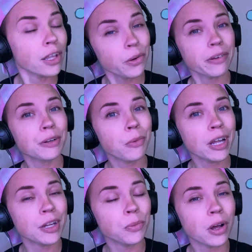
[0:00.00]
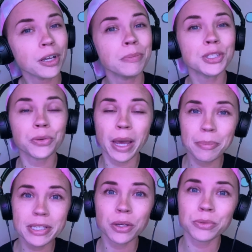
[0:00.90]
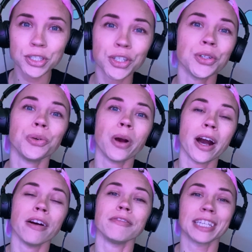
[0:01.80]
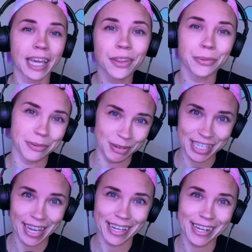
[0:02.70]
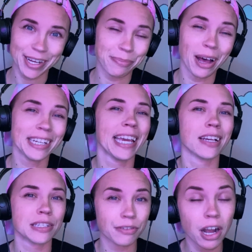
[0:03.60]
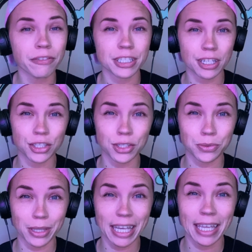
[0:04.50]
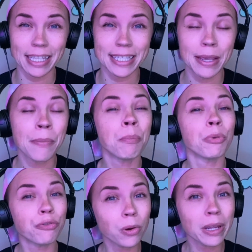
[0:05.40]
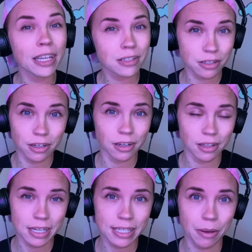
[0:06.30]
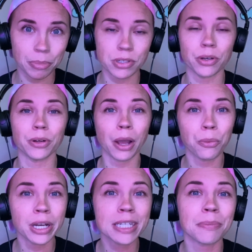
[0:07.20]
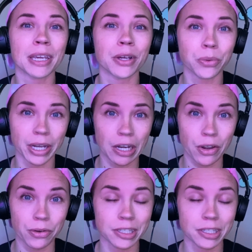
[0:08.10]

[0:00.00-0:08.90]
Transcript: everyone, and welcome to episode 2 of Together with Miss Anna, a podcast of conversations with kids. Before we get started on this episode, I wanted to make a quick note.